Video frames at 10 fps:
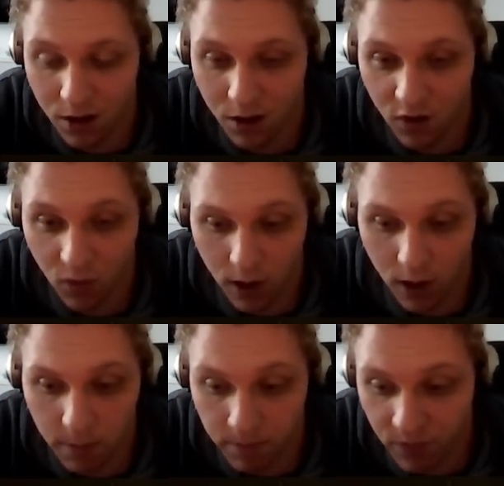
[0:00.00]
So yeah,
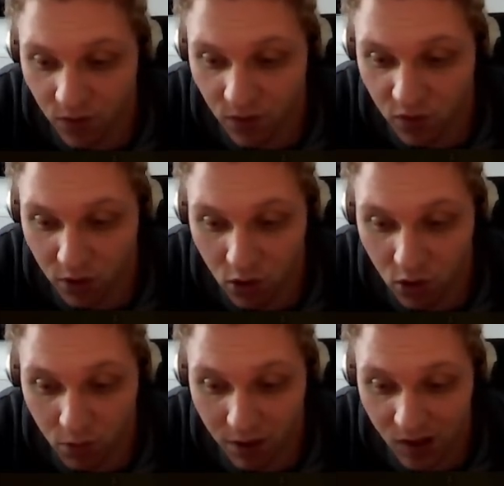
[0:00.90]
that was my
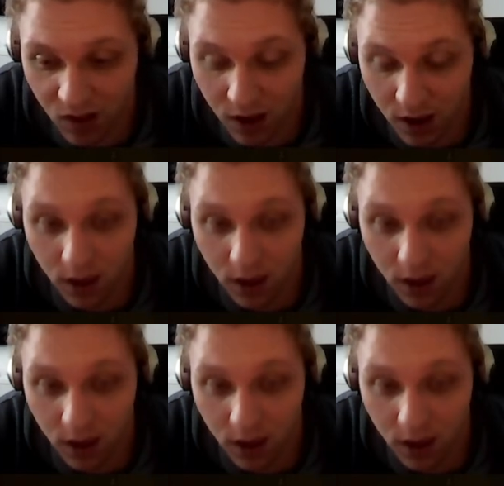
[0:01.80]
short PSI.